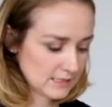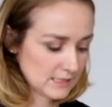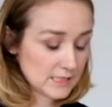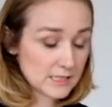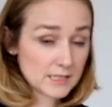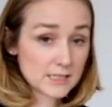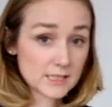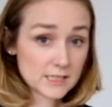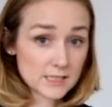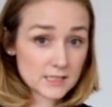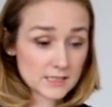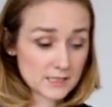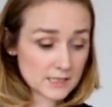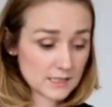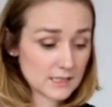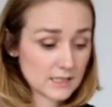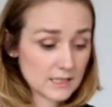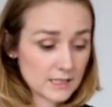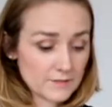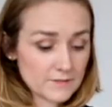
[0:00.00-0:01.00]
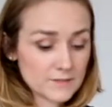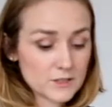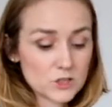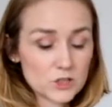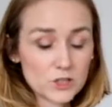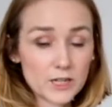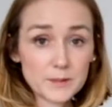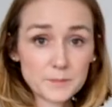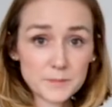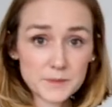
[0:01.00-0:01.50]
So,
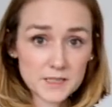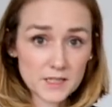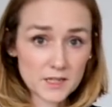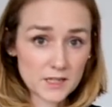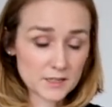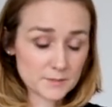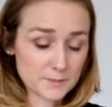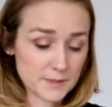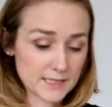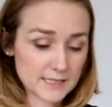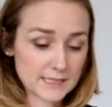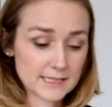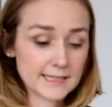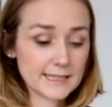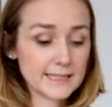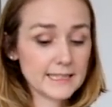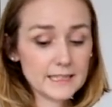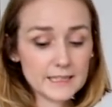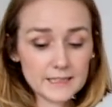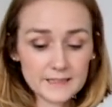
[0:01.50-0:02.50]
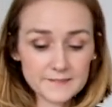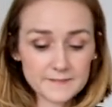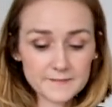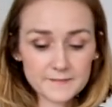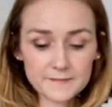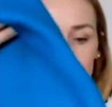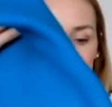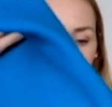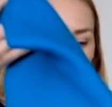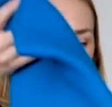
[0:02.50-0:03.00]
stripes on my
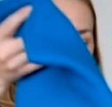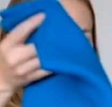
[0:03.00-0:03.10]
sleeve.